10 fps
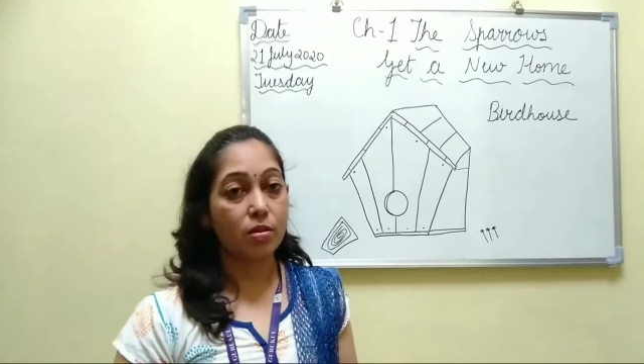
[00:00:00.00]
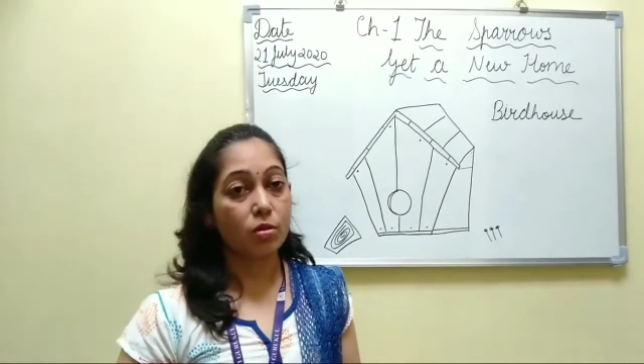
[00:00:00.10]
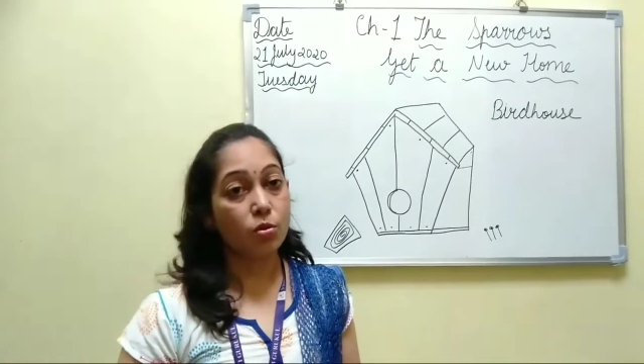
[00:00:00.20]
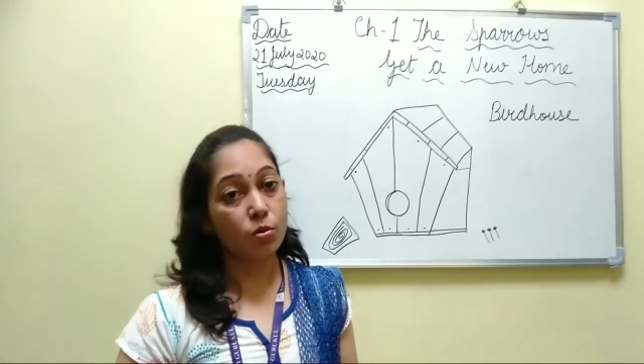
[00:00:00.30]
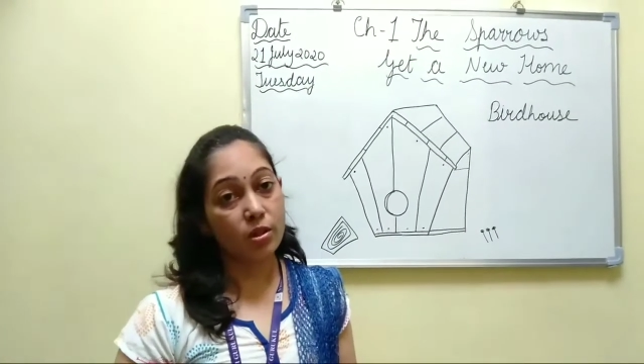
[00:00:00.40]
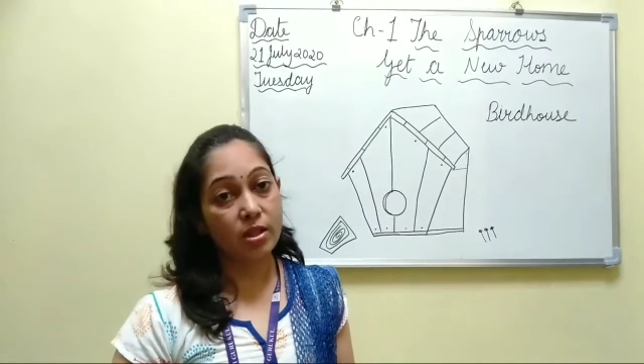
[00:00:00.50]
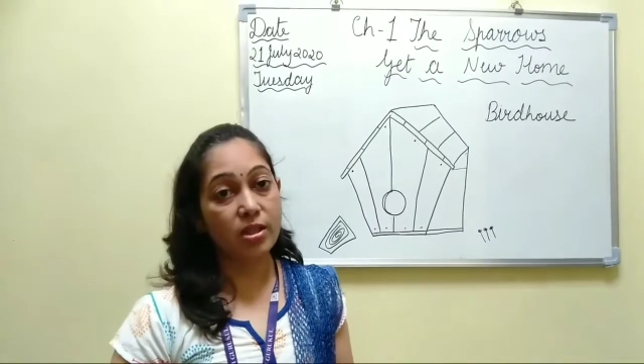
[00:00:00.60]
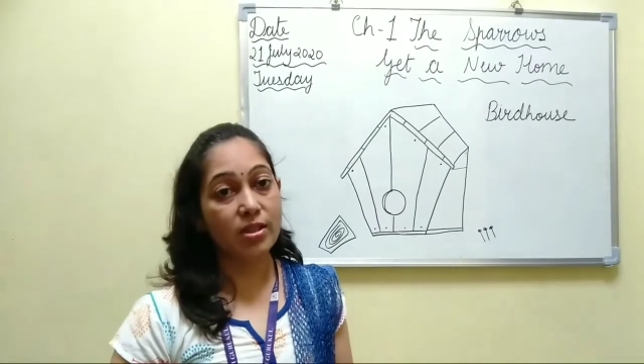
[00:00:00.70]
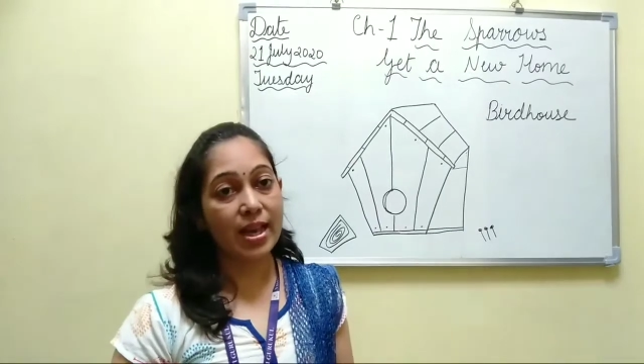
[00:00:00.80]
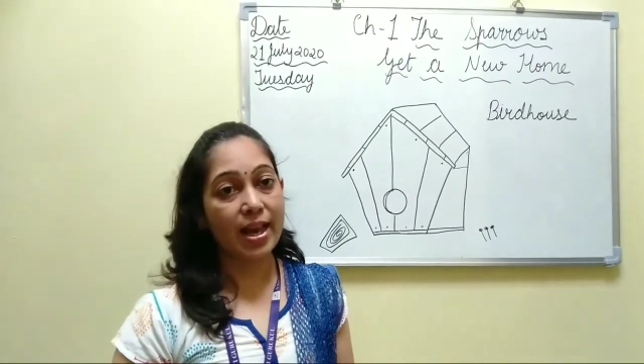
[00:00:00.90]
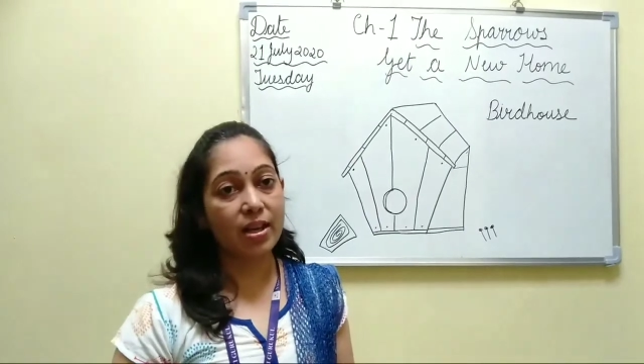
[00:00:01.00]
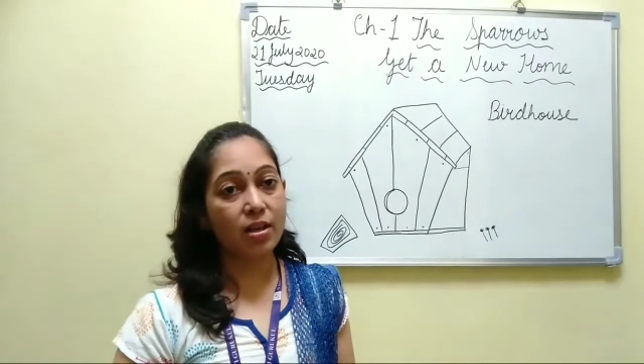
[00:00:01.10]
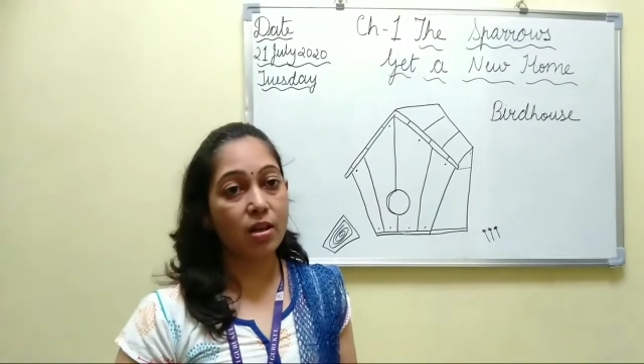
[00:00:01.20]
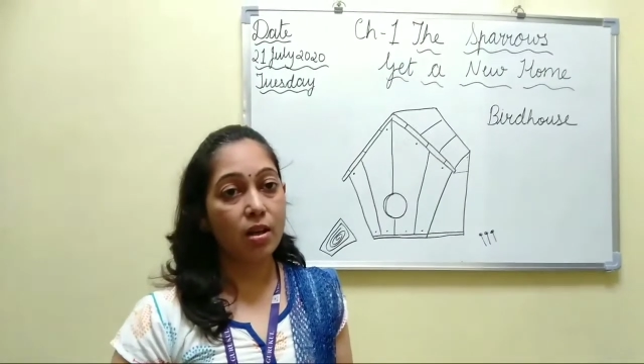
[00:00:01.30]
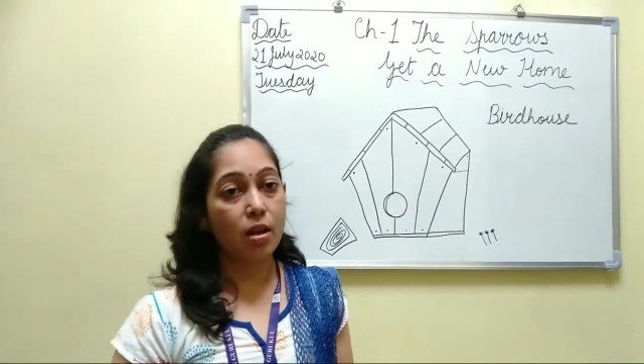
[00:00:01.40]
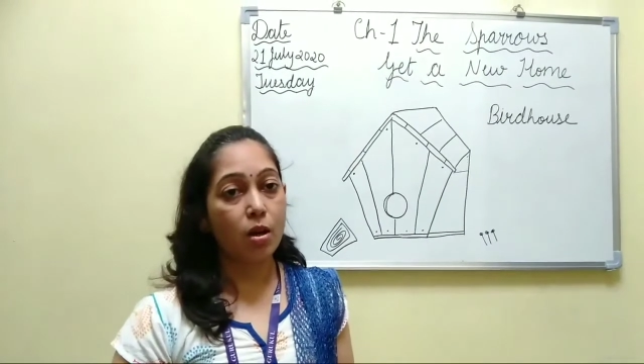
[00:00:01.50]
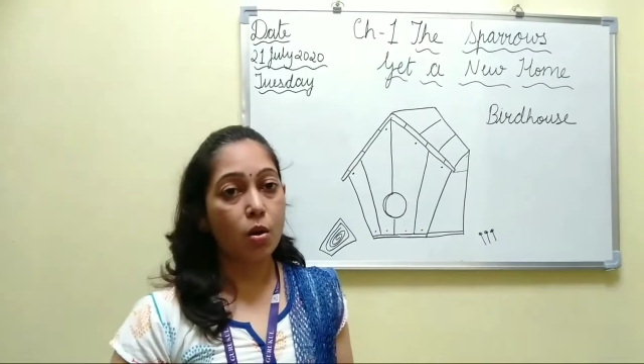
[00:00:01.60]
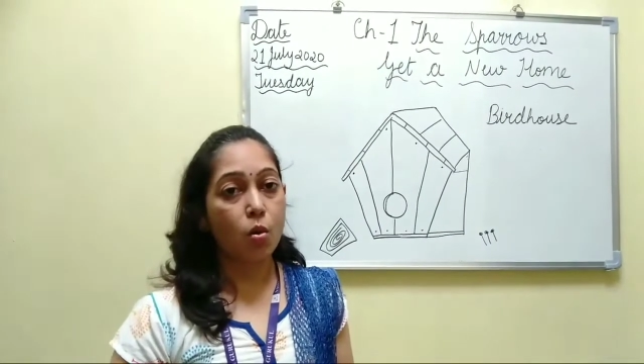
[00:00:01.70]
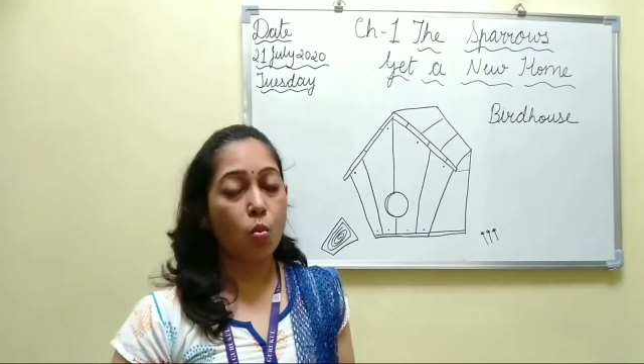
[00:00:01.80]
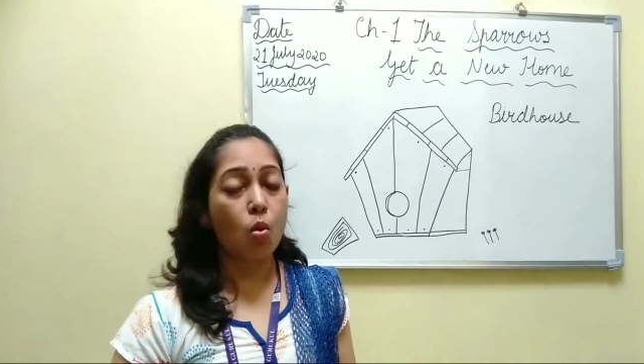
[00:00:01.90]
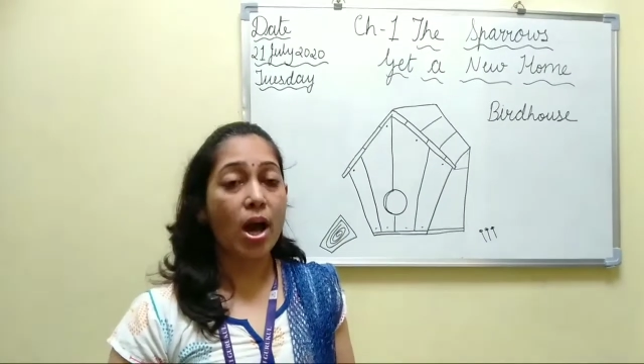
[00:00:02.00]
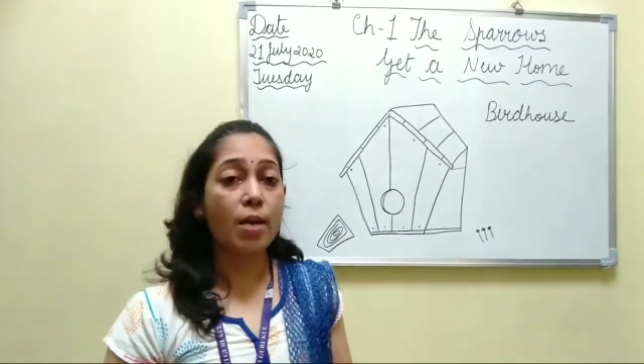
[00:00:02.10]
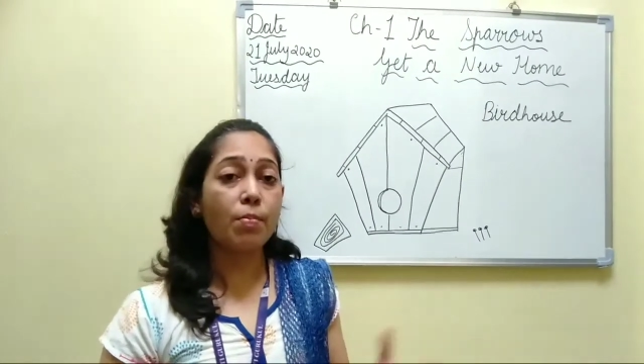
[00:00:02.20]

So Rini said, why